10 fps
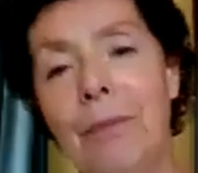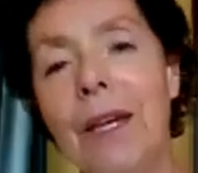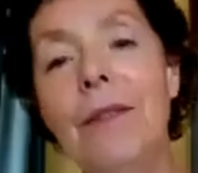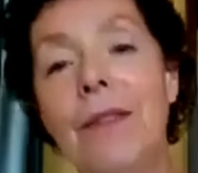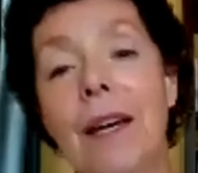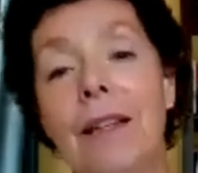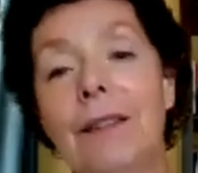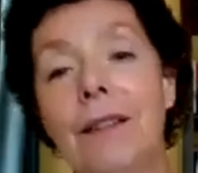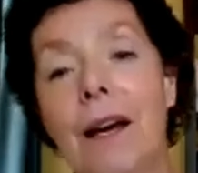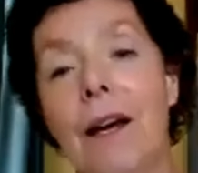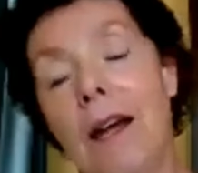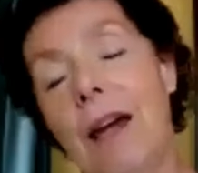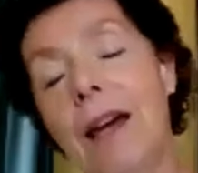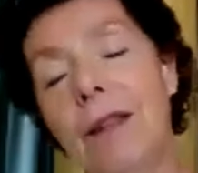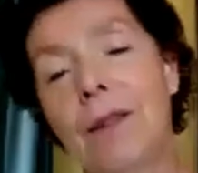in that I,
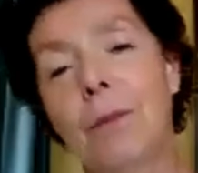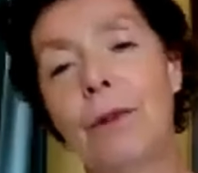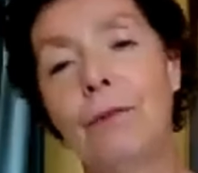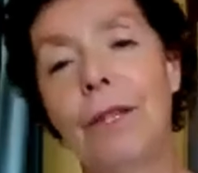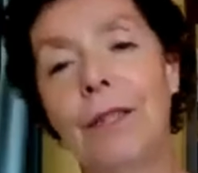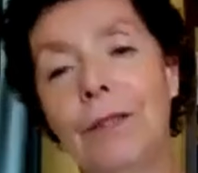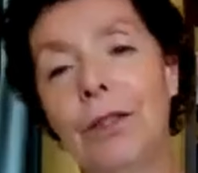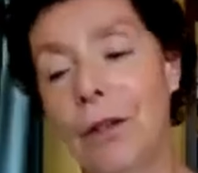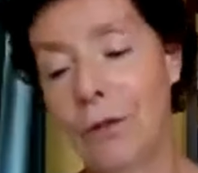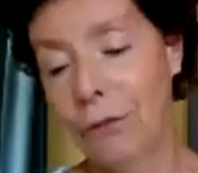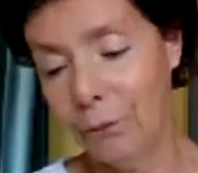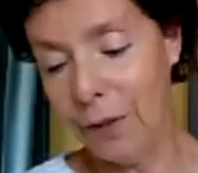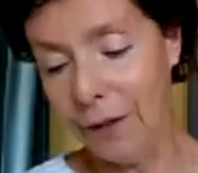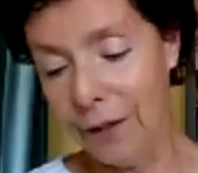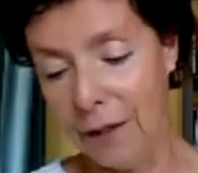I had the privilege of
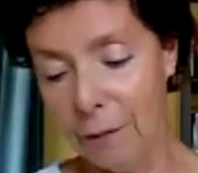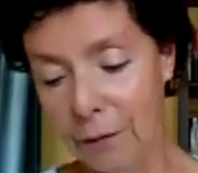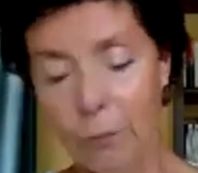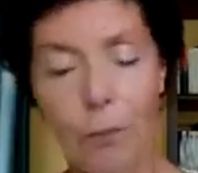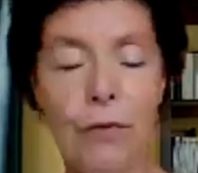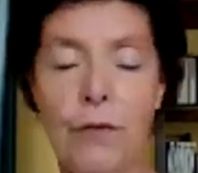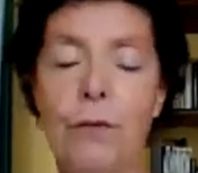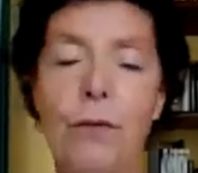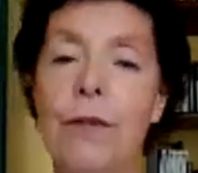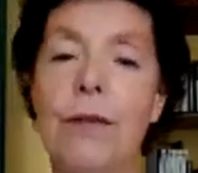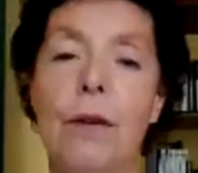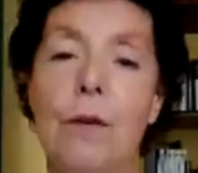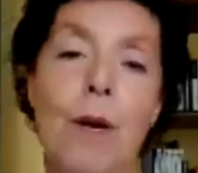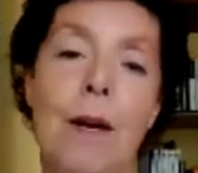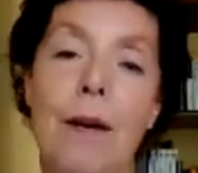being able to pursue this all
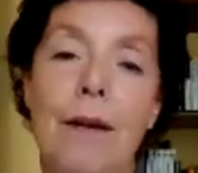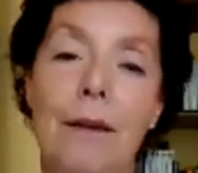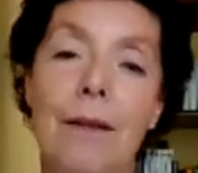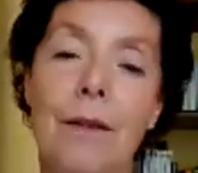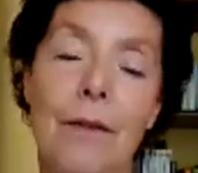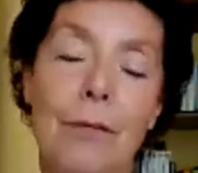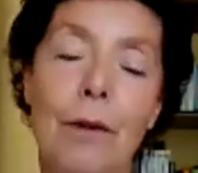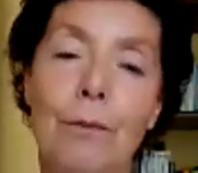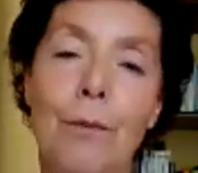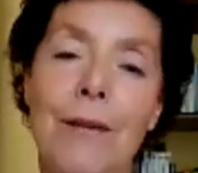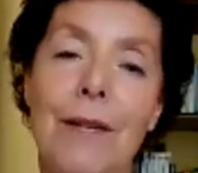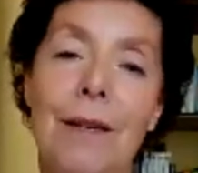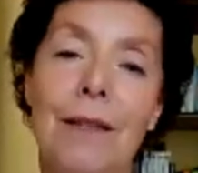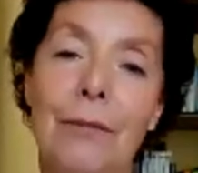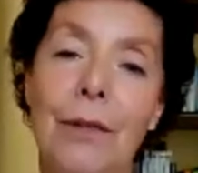my throughout my
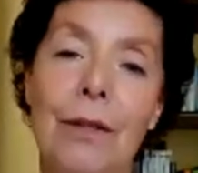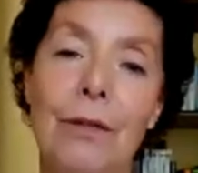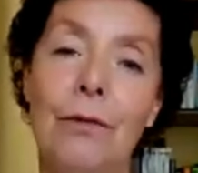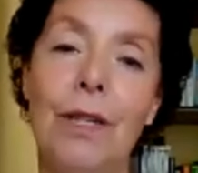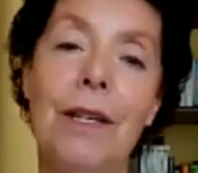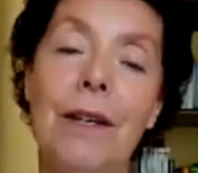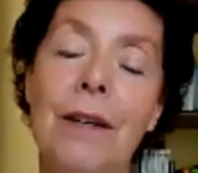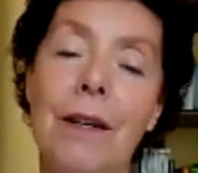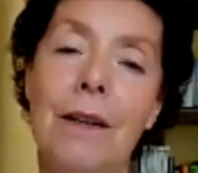scientific career